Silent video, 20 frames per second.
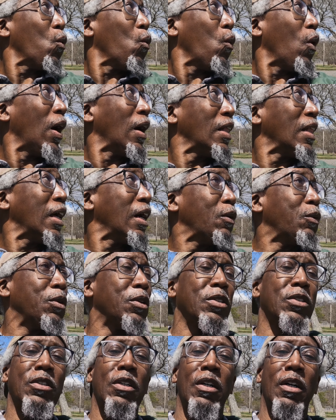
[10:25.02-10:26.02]
while I
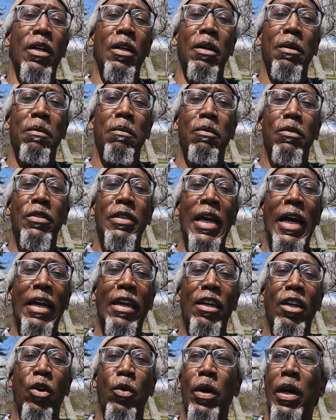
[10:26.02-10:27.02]
was
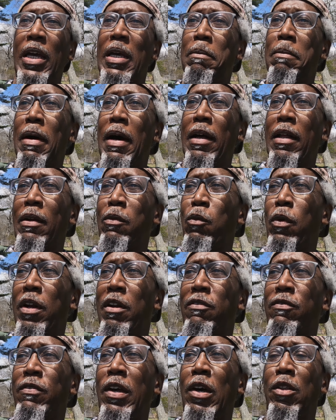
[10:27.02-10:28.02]
yakking away about
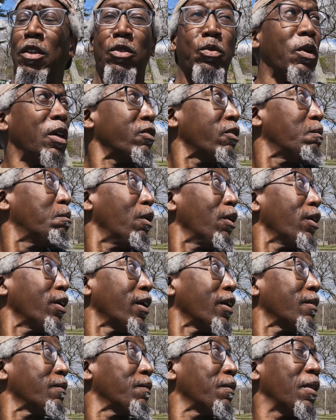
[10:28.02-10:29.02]
what a fail this was for
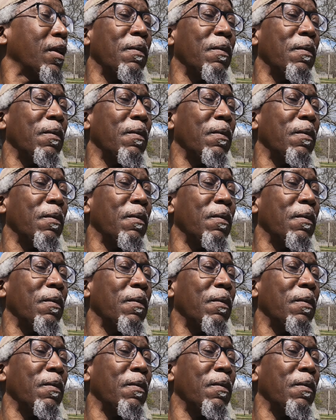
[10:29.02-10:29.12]
birding,